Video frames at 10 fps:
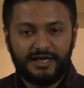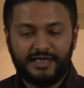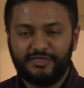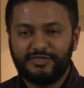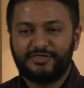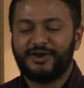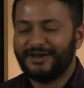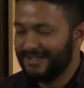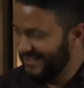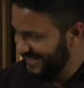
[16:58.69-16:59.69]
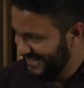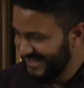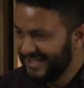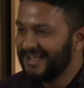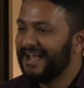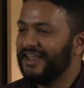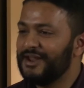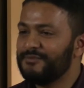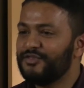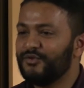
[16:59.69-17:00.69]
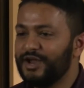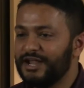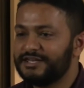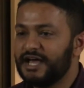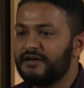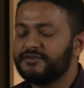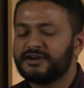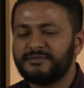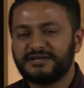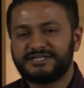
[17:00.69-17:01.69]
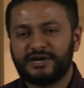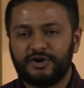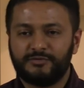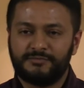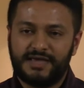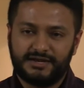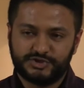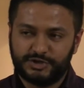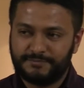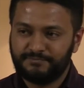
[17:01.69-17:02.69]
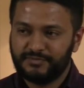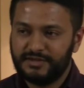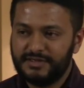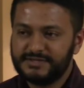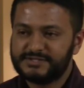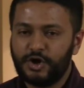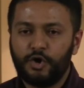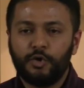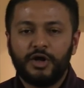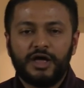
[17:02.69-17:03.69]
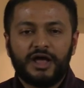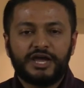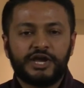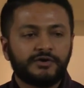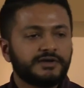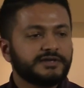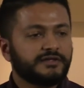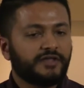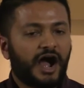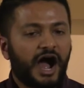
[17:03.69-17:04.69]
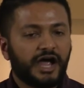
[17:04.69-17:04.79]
And, and number three, Dev, you're going to be a terrible manager. So hearing uh,